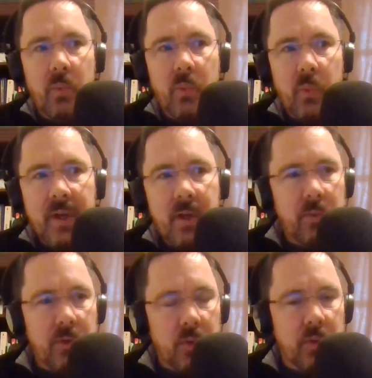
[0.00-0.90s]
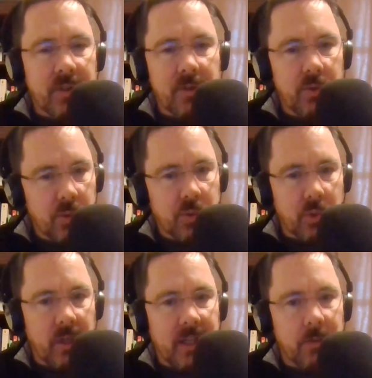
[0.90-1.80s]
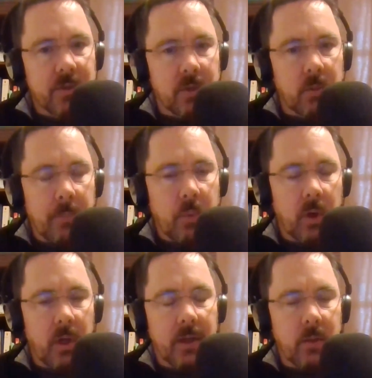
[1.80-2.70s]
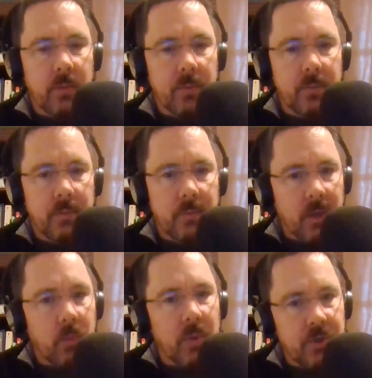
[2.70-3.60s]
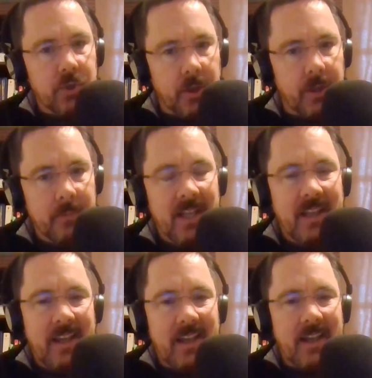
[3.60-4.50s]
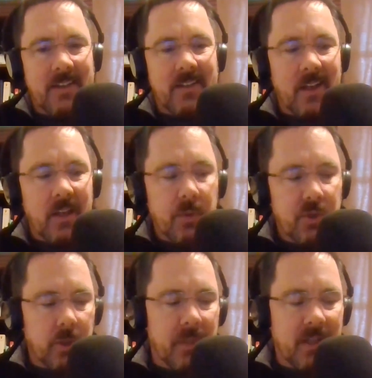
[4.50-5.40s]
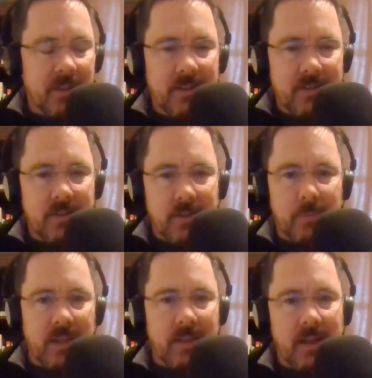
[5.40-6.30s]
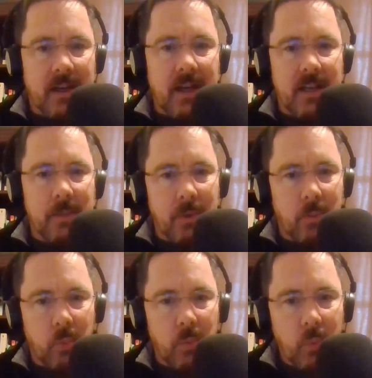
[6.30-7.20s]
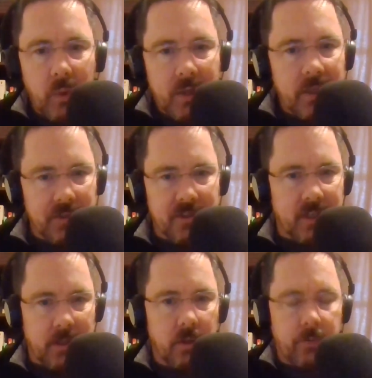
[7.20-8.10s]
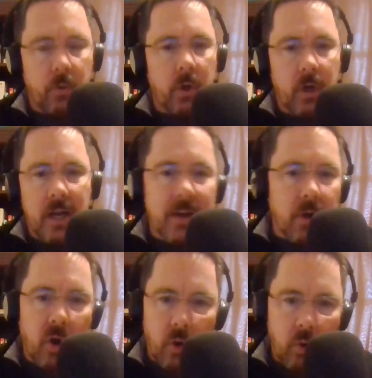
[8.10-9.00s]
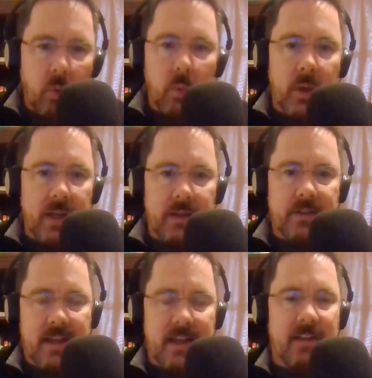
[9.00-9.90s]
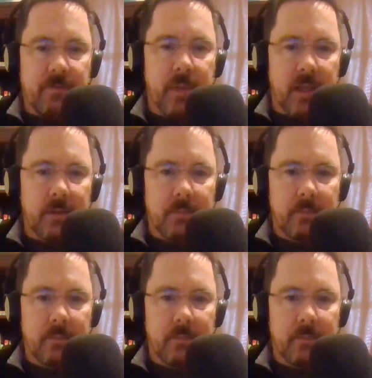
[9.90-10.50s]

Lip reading: we don't use as neutral language in a report like we should. And I say like we should because this is something that I am a real stickler for and always have been.